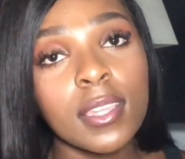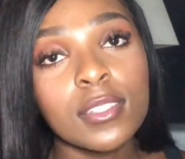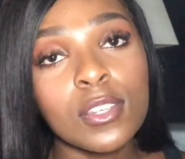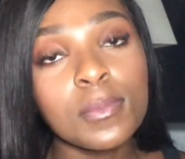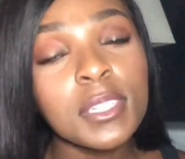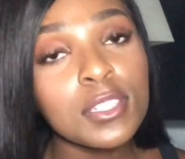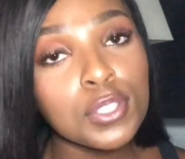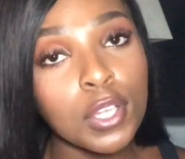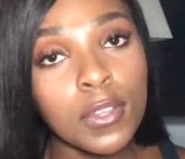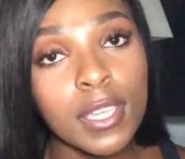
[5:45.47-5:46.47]
Don't be
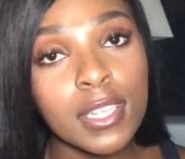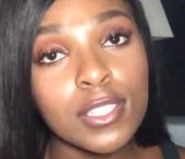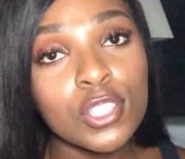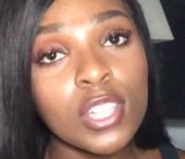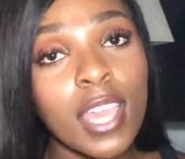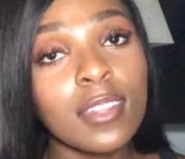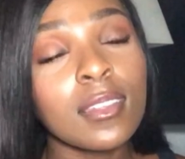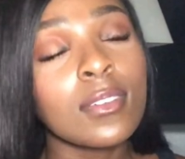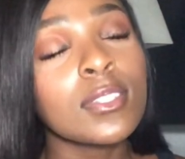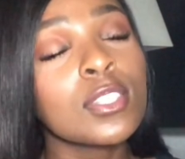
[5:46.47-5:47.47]
discouraged. I
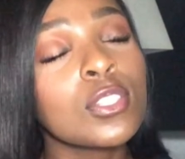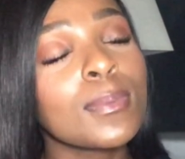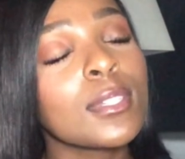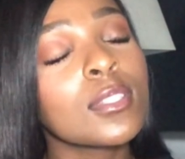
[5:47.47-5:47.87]
know it's super